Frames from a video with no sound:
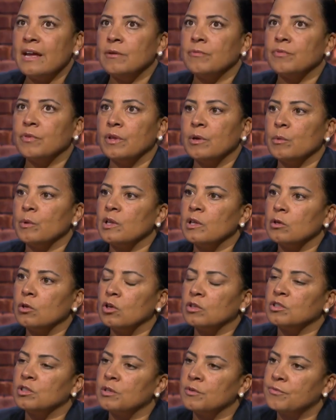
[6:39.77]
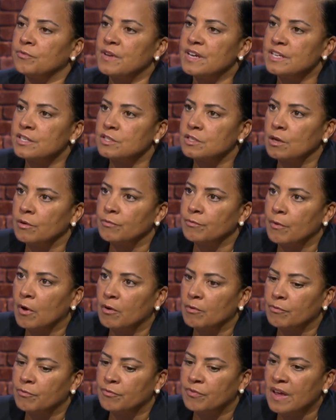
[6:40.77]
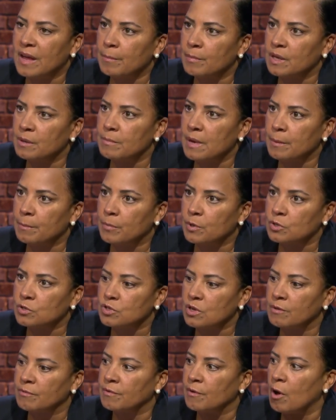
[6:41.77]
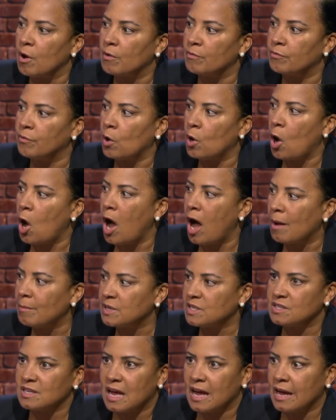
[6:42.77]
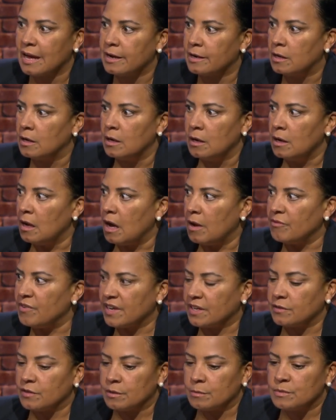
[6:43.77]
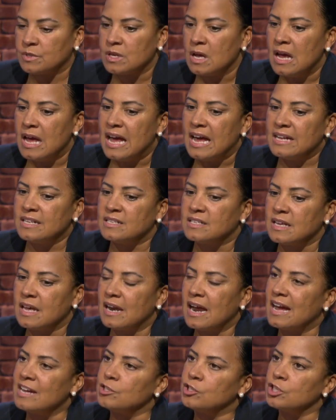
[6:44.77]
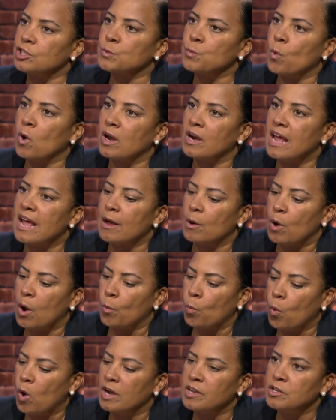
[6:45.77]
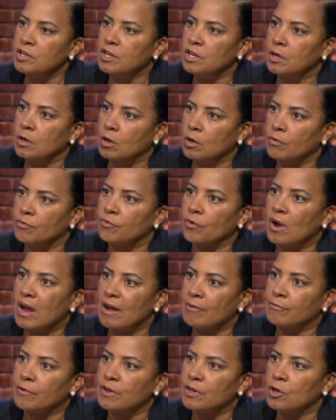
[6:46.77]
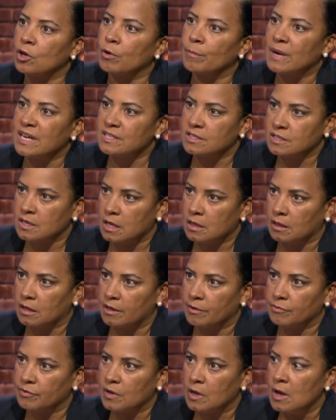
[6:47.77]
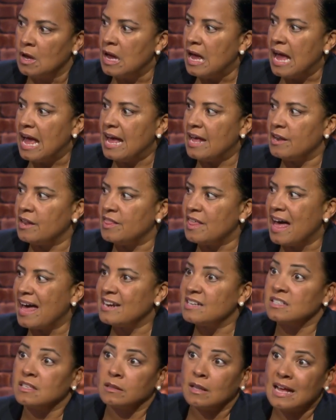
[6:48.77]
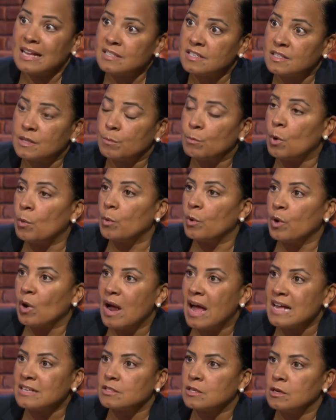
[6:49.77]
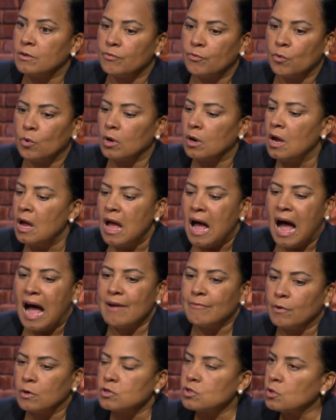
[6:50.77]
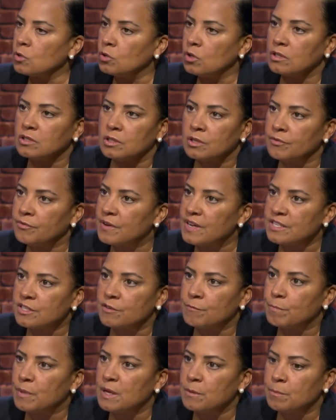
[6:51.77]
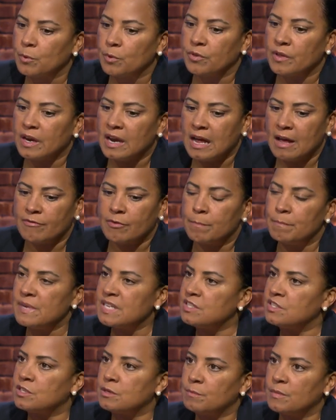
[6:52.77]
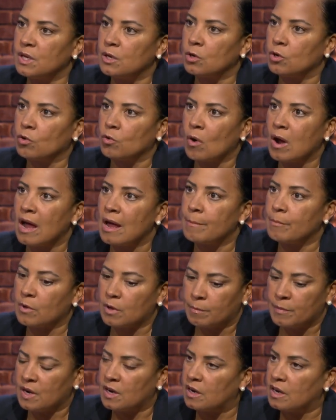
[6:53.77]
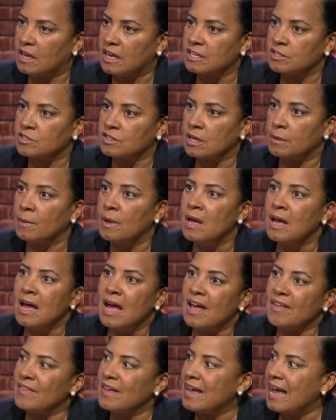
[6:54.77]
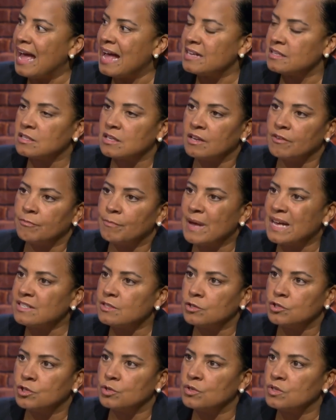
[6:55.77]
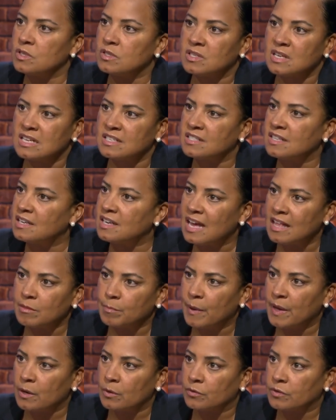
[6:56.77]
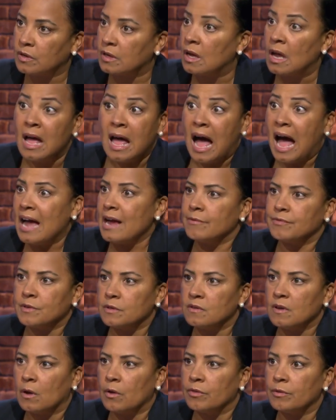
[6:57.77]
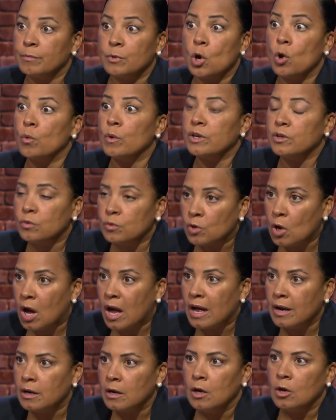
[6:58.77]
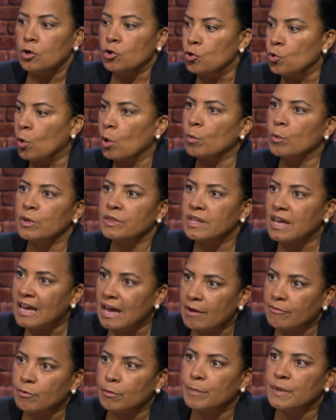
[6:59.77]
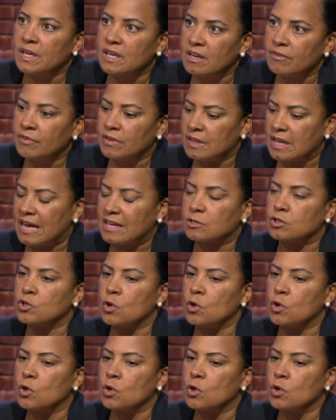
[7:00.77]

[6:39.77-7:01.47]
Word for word: have literally looked in the face of family members of homicide victims and said, I just want 1 year for every year my son lived. And that is less than what we were asking for. I've also looked in the face of people that have a misdemeanor crime committed against them, and they ask if Massachusetts has the death penalty. I have to tell them, no, we do not, nor would they ever be given that.